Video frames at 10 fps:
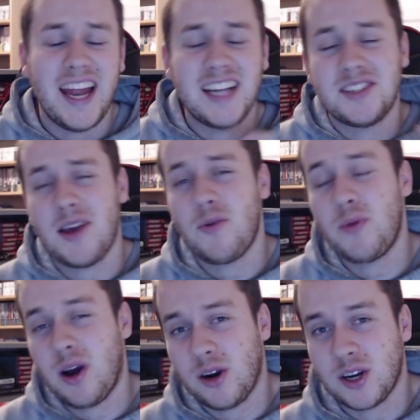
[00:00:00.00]
today
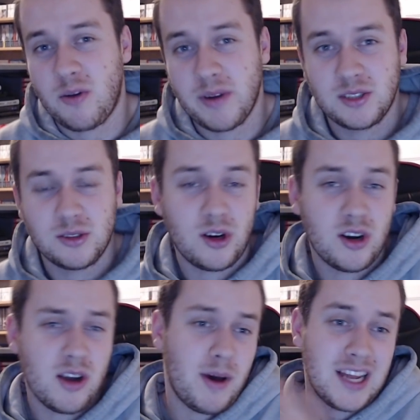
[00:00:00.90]
we are going to
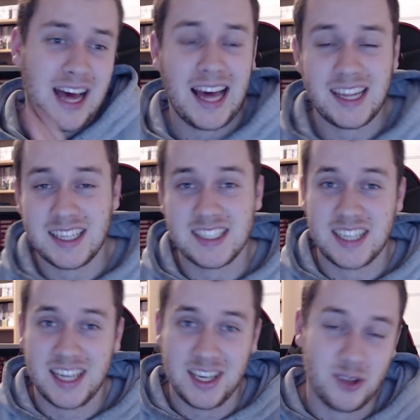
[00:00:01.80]
talk about
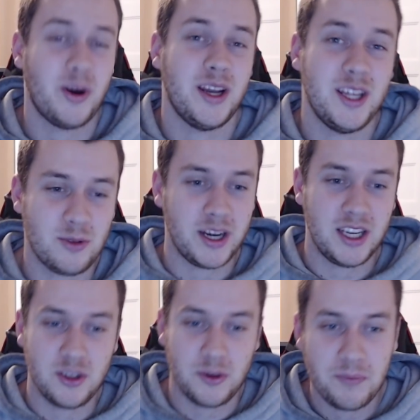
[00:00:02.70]
Atlus in
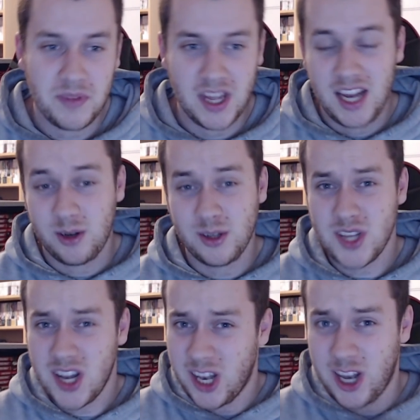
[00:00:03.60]
2022. There's
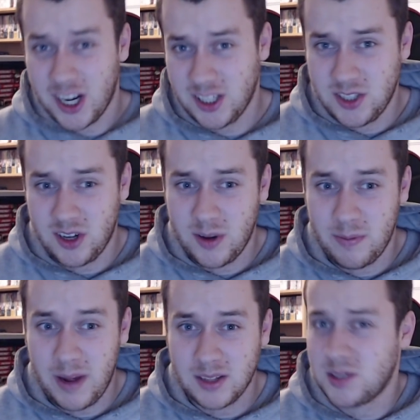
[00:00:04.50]
a lot to talk
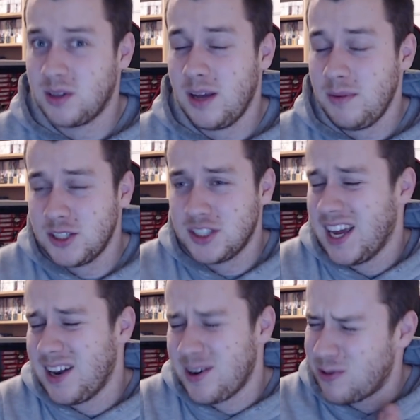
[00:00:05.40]
about, so let me just
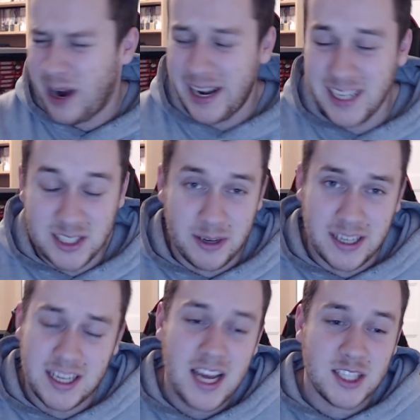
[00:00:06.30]
get right into
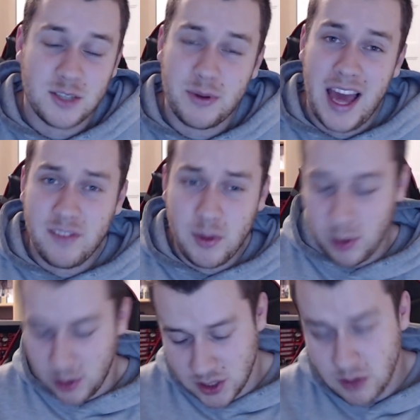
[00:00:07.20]
it. So we have the
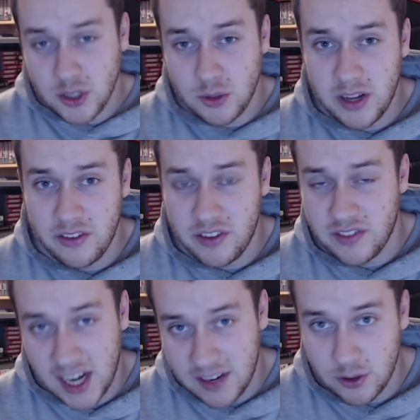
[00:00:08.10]
Persona 25th
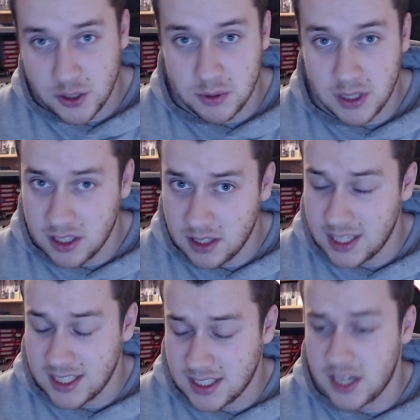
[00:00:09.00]
anniversary
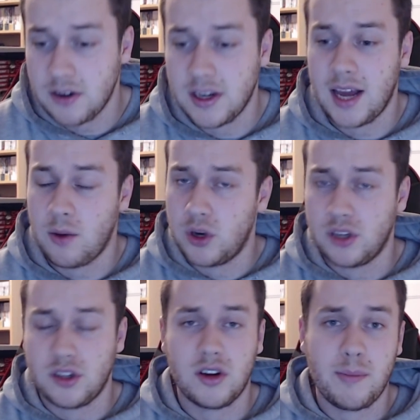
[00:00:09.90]
this year that I want
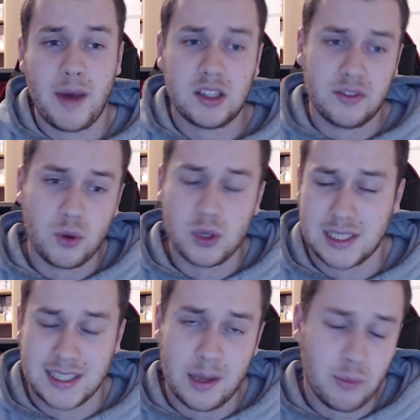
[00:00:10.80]
to talk about. Of course, the
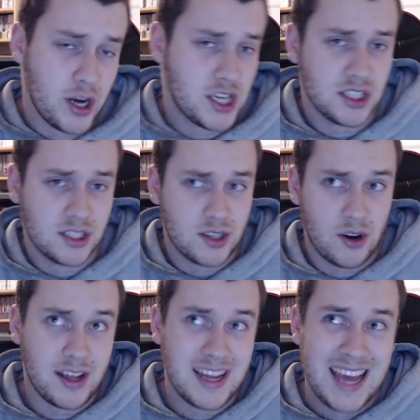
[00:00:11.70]
celebration
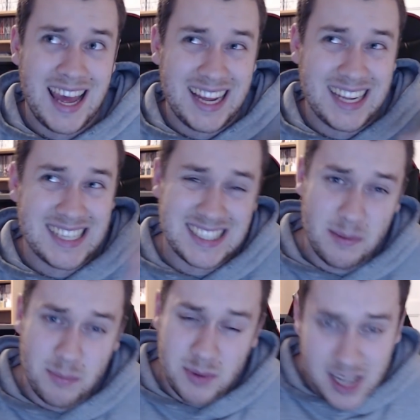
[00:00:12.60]
started in
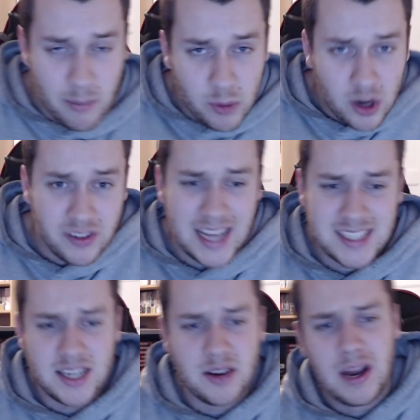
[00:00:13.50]
September of last year.